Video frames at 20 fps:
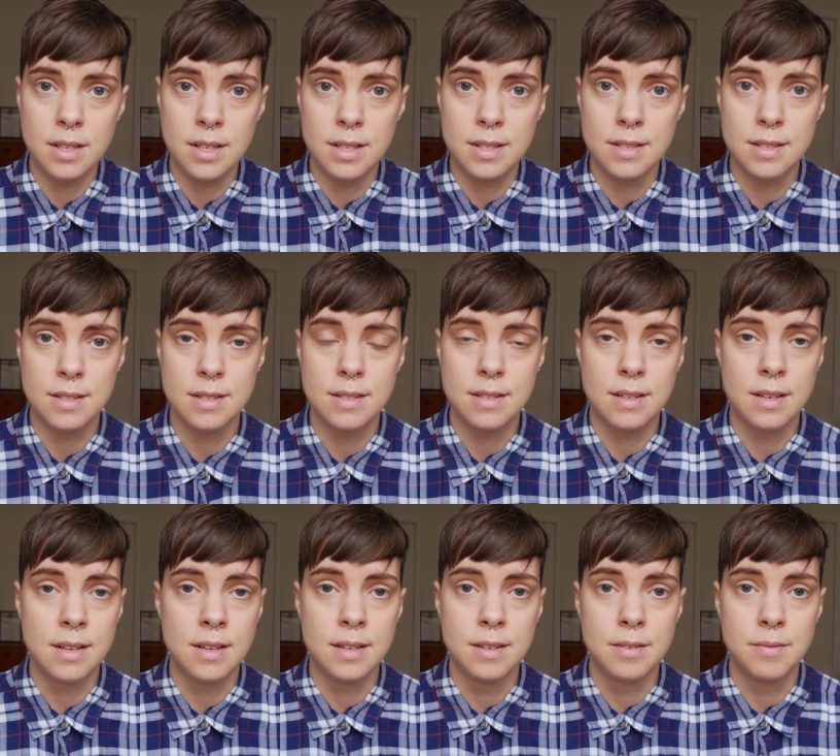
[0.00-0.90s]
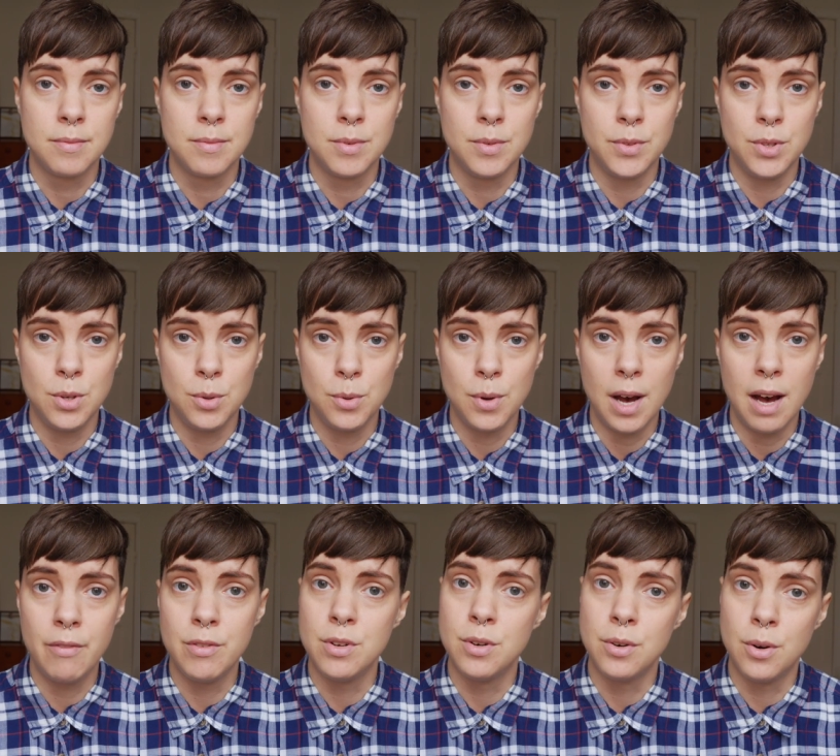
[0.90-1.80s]
It's uh, you
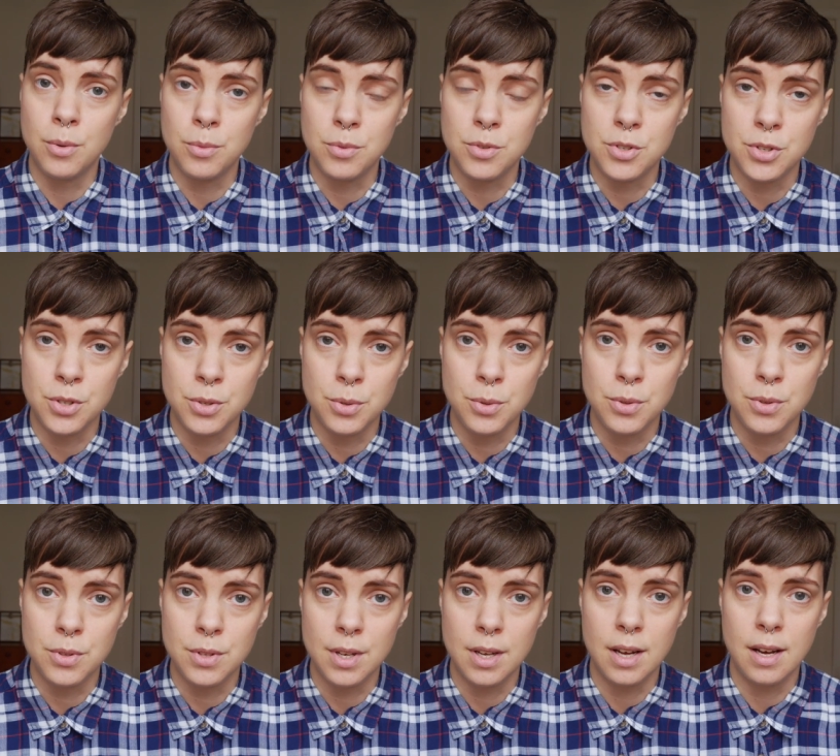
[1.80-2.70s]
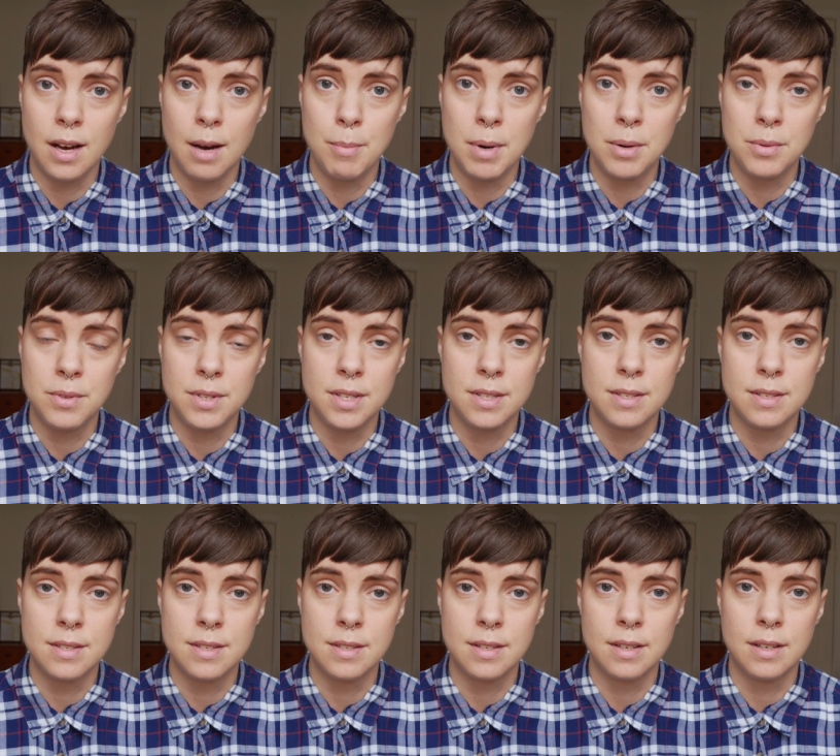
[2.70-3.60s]
have your own truth about
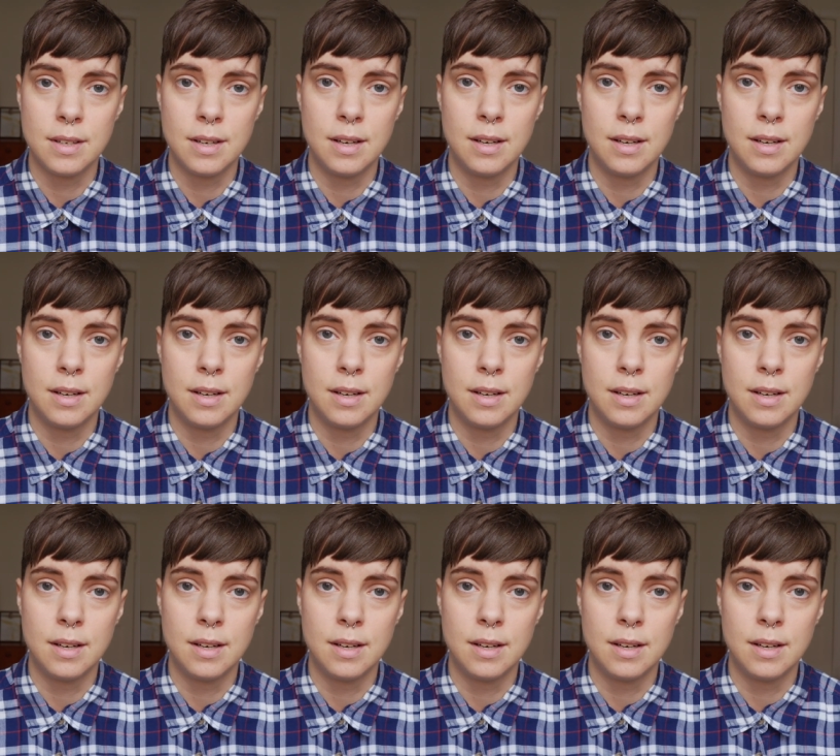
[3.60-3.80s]
this,